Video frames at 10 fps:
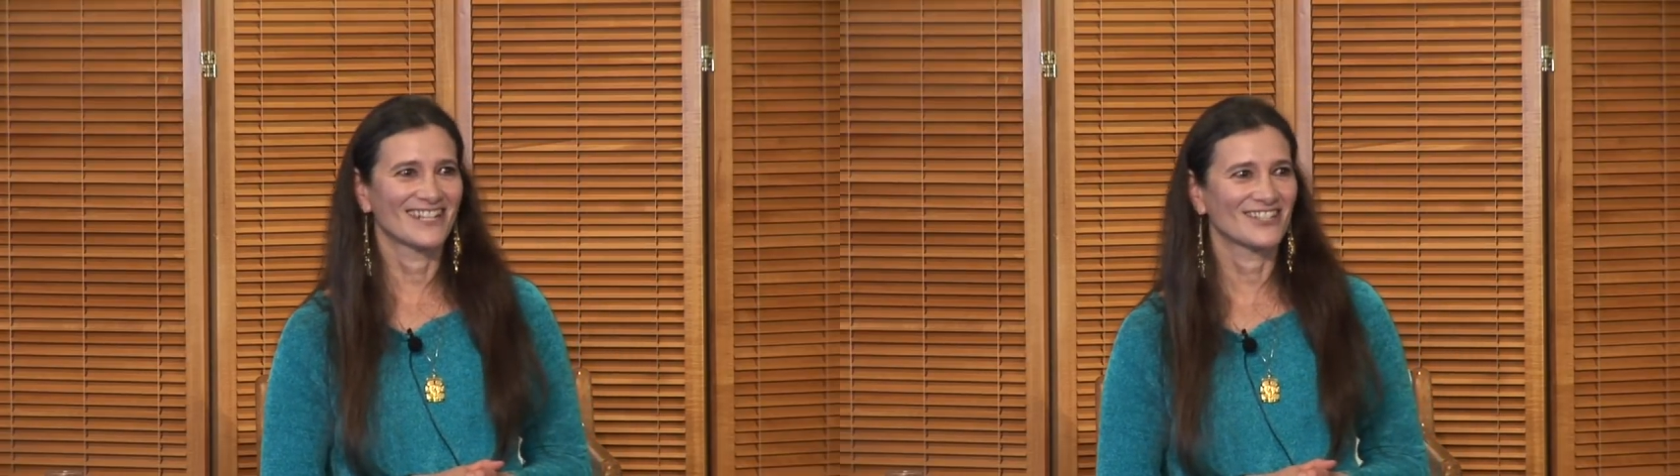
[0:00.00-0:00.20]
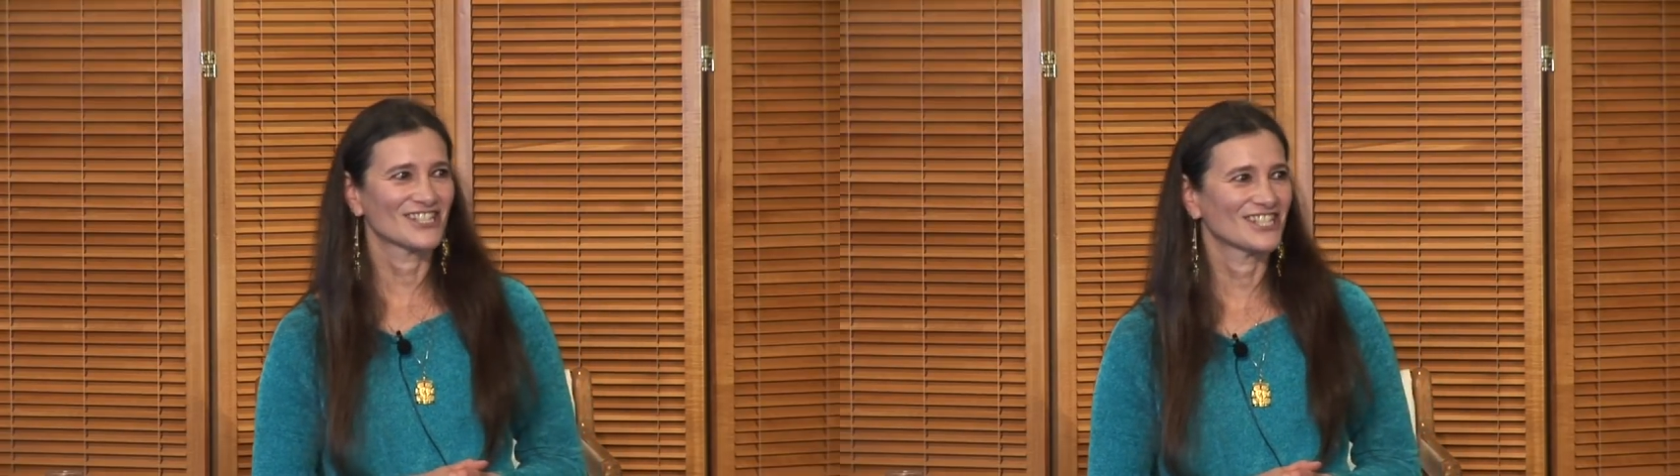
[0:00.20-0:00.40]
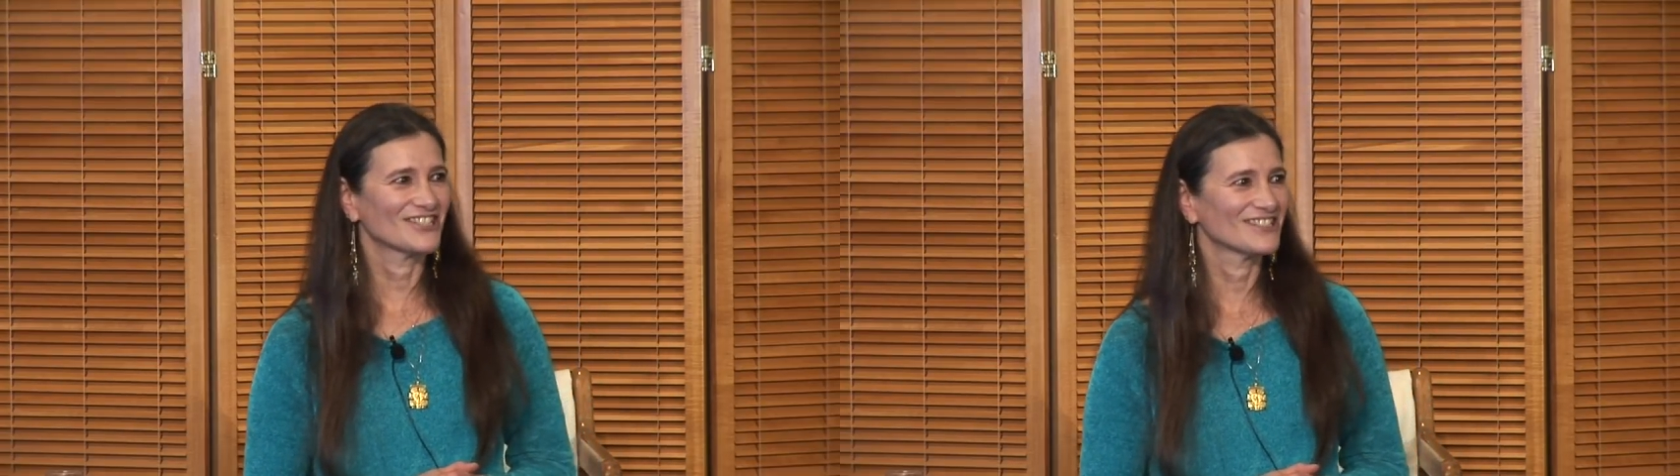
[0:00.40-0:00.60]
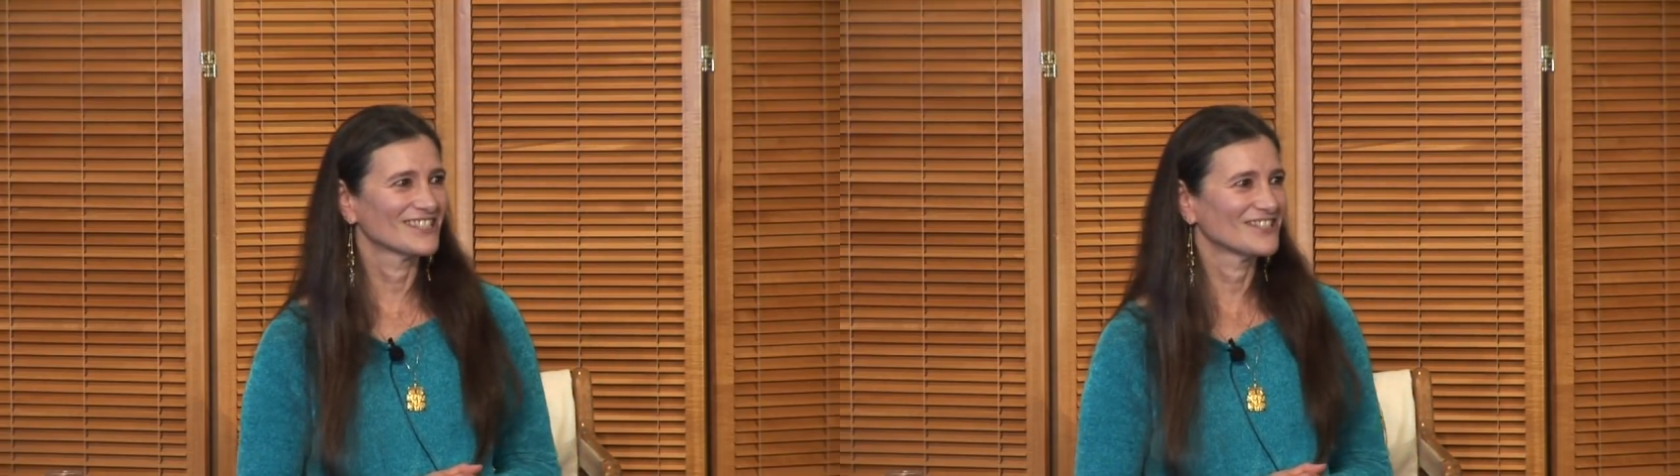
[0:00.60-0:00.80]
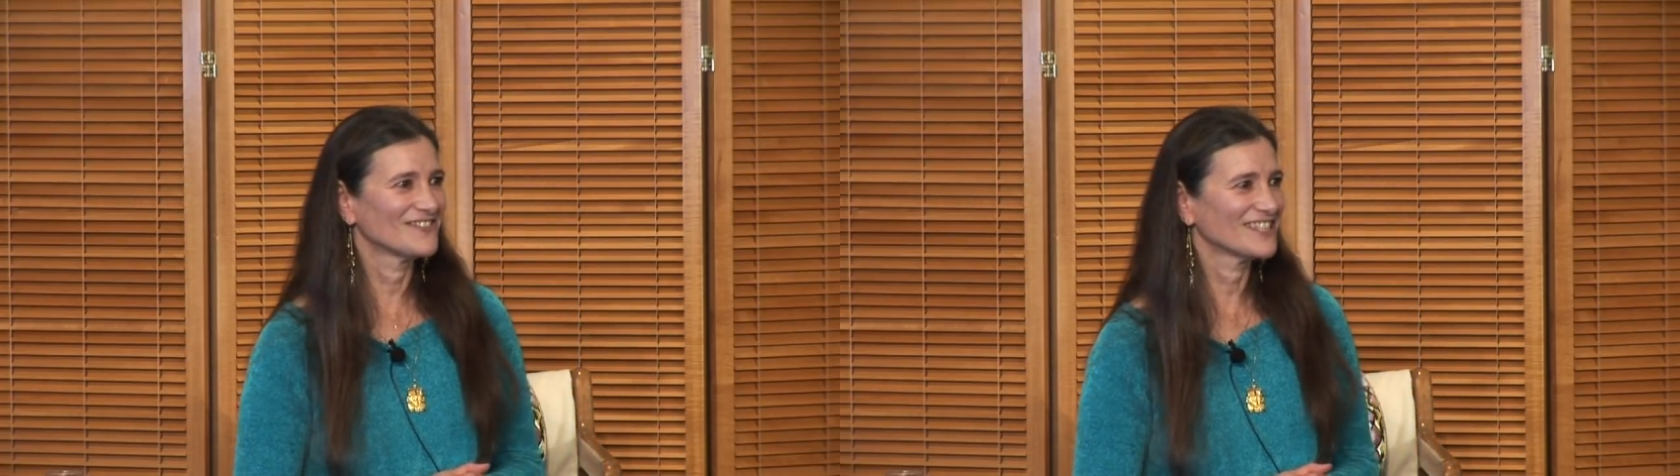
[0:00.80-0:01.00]
and I'll share a
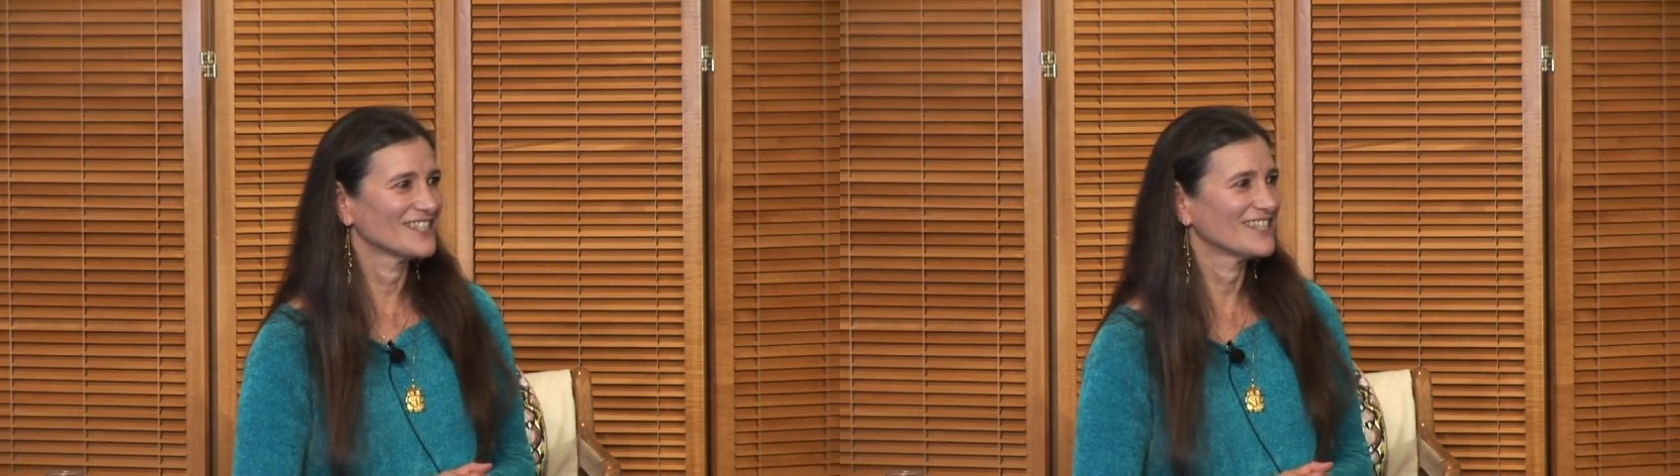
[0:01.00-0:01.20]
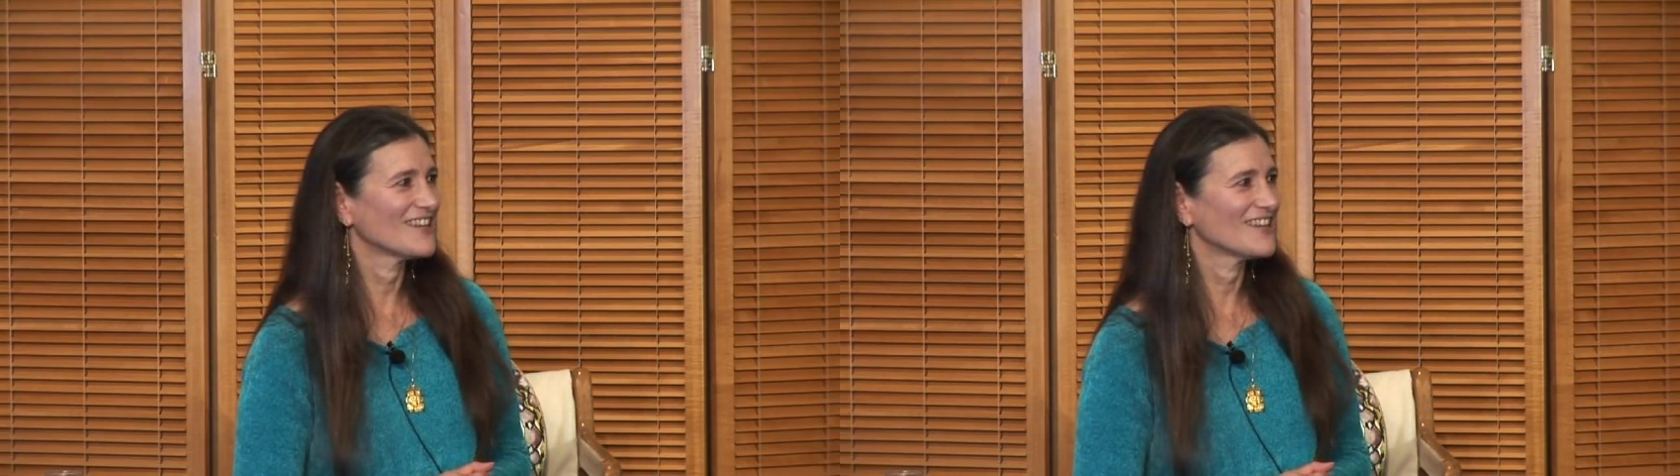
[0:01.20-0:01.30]
little bit